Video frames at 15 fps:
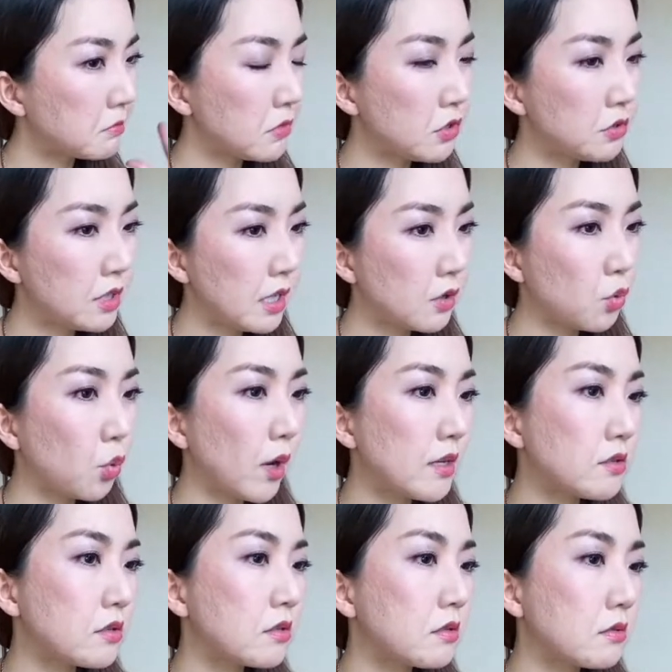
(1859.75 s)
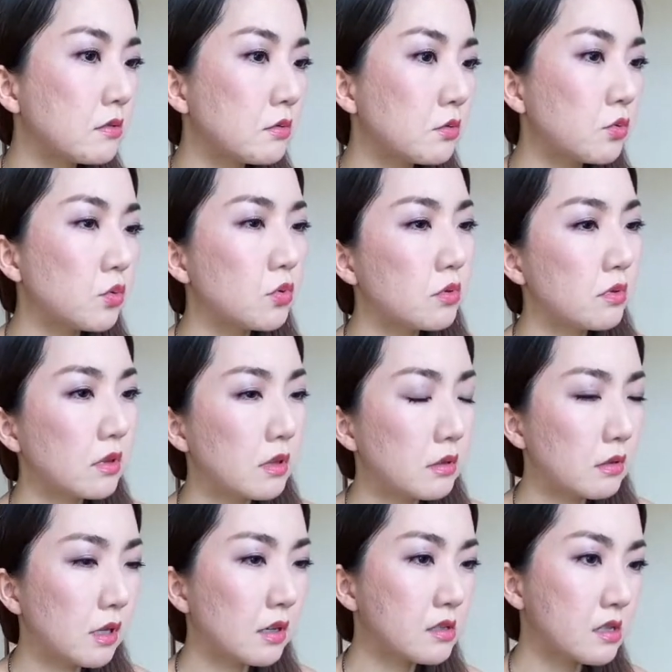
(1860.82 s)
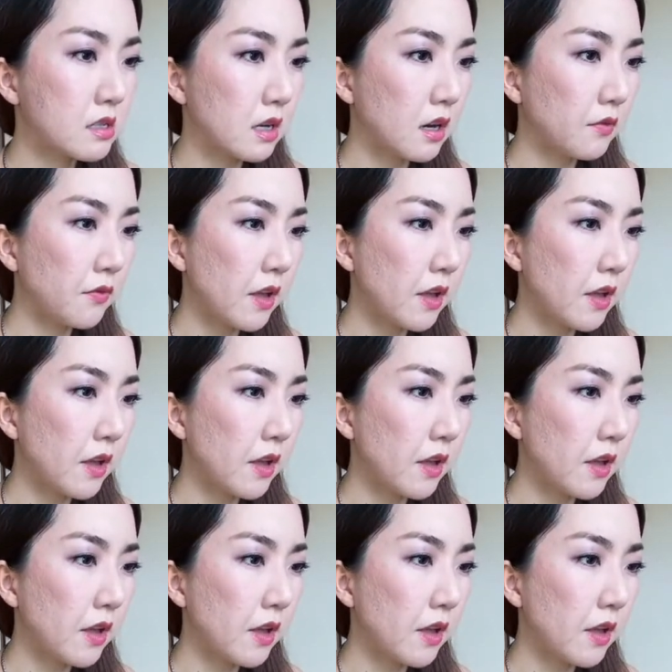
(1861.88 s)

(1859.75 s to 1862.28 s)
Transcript: unique way to do their stuff.